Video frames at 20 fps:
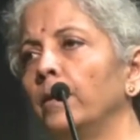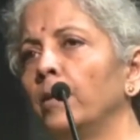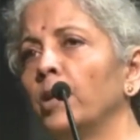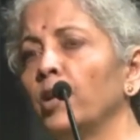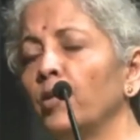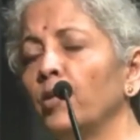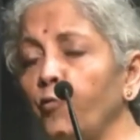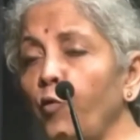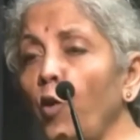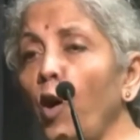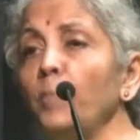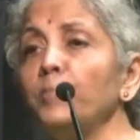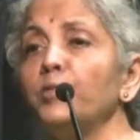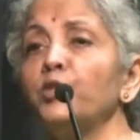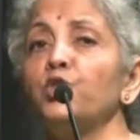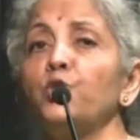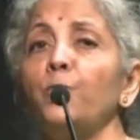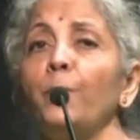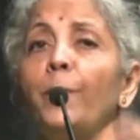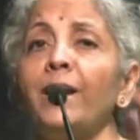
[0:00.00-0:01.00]

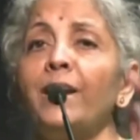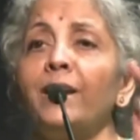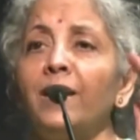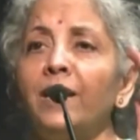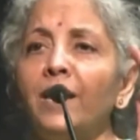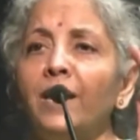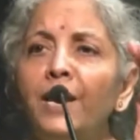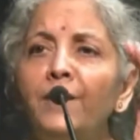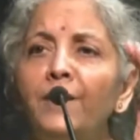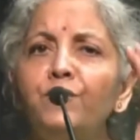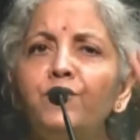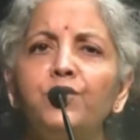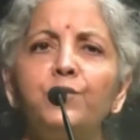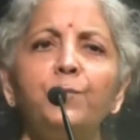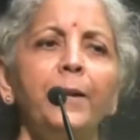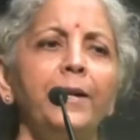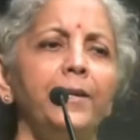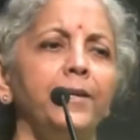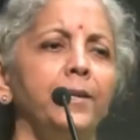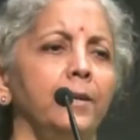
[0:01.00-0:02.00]
Reforms to make lives
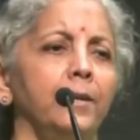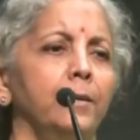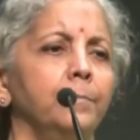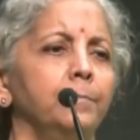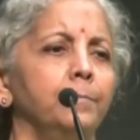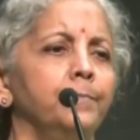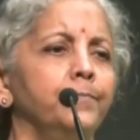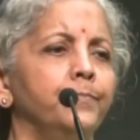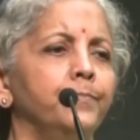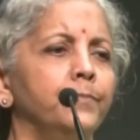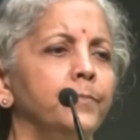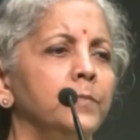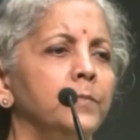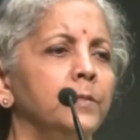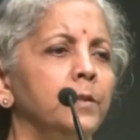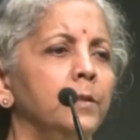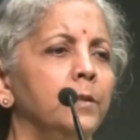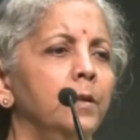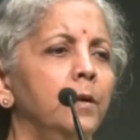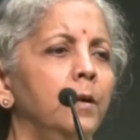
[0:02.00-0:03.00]
better.
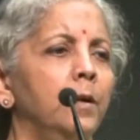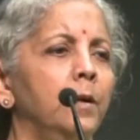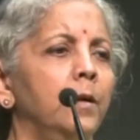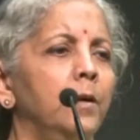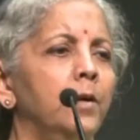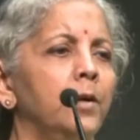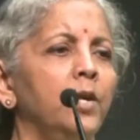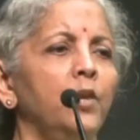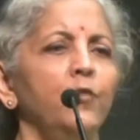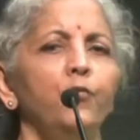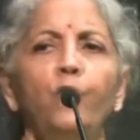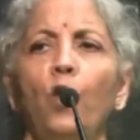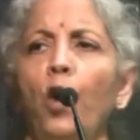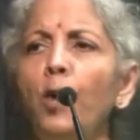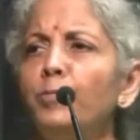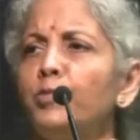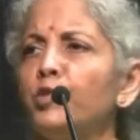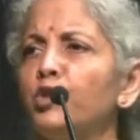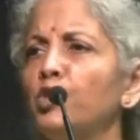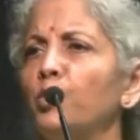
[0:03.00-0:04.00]

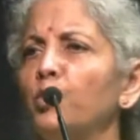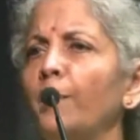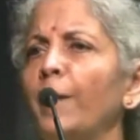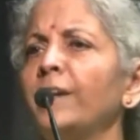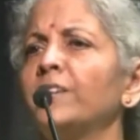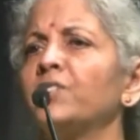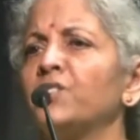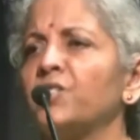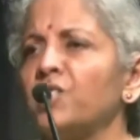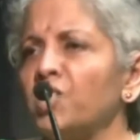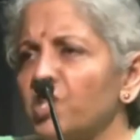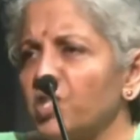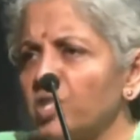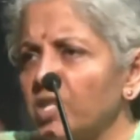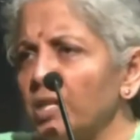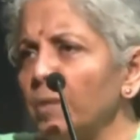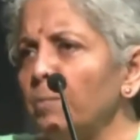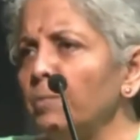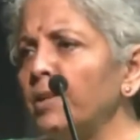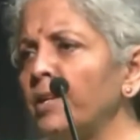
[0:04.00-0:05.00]
Reforms to make
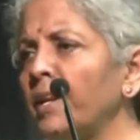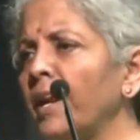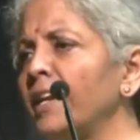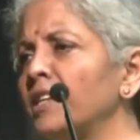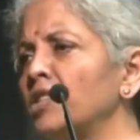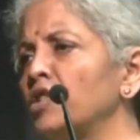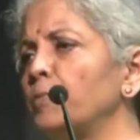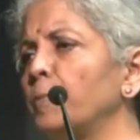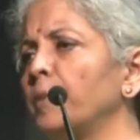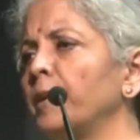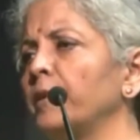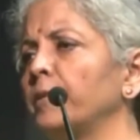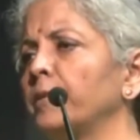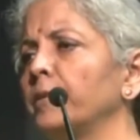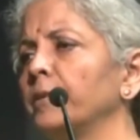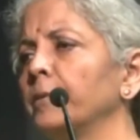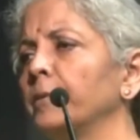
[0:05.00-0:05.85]
system transparent.